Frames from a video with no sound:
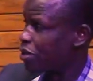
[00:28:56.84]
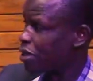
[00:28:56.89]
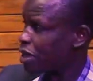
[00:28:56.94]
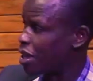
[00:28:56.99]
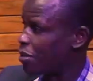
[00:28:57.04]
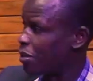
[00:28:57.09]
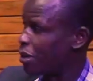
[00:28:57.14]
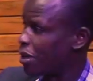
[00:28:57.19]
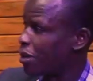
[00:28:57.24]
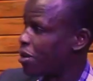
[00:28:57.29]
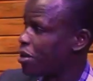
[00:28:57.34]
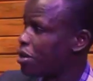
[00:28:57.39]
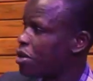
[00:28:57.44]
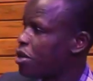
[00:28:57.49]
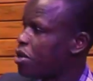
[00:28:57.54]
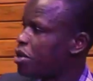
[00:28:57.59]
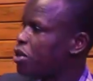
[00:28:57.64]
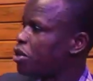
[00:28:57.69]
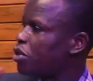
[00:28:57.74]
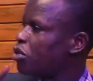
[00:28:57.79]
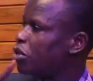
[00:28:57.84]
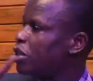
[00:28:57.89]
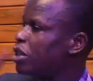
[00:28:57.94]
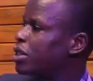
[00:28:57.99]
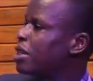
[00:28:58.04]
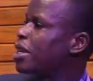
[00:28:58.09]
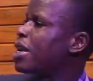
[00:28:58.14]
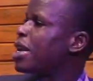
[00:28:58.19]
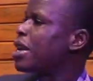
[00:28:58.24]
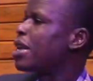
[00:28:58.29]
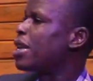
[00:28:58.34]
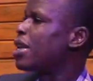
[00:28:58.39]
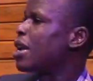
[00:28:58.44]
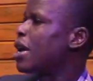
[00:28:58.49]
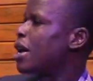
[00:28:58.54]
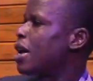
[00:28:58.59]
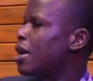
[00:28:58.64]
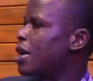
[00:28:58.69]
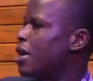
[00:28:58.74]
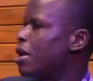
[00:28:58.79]
who's coming. So this guy,
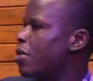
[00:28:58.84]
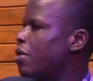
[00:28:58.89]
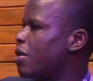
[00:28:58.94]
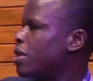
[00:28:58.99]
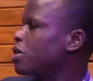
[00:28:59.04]
now